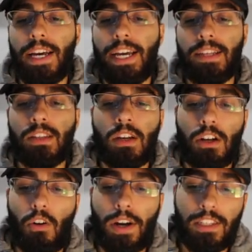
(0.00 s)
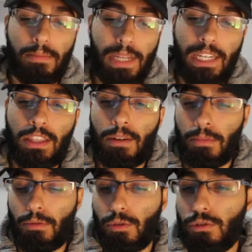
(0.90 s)
is going to be the
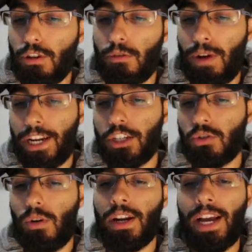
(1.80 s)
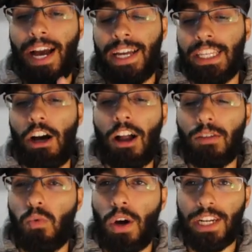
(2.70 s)
maroon or reddish one, and the
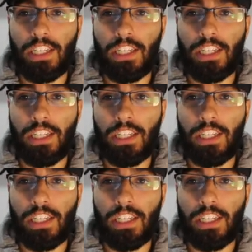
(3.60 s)
olive one.